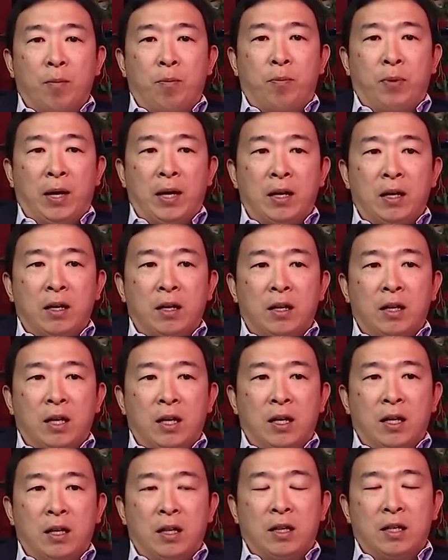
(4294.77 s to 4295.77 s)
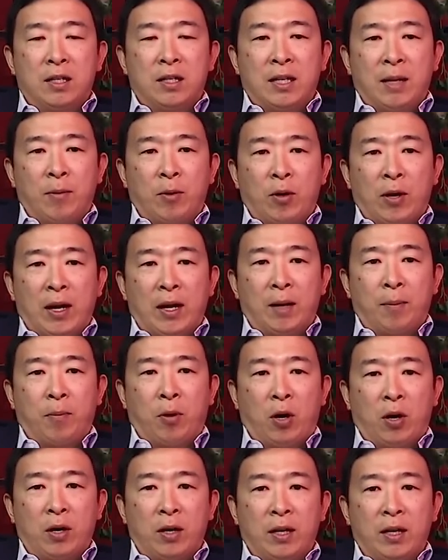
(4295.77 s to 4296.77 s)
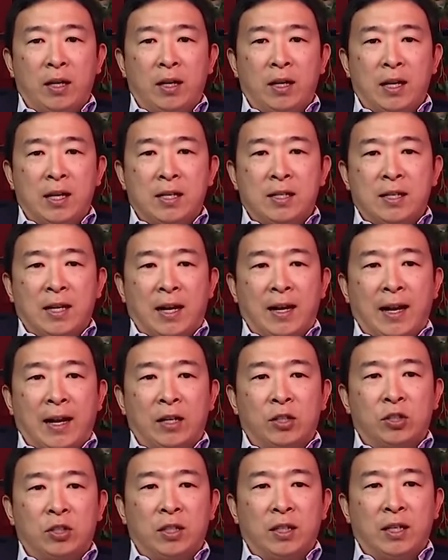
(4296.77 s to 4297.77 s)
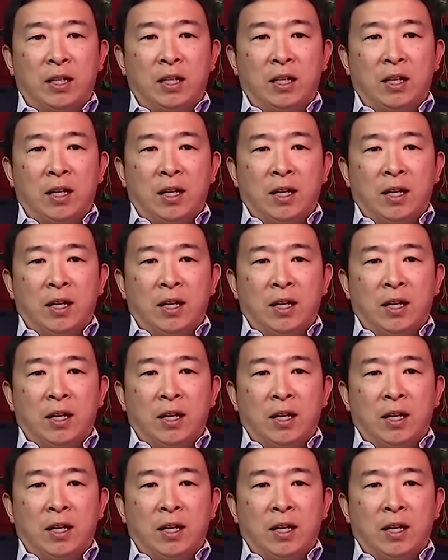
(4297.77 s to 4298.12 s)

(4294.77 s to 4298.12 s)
but the the democratic party is not actually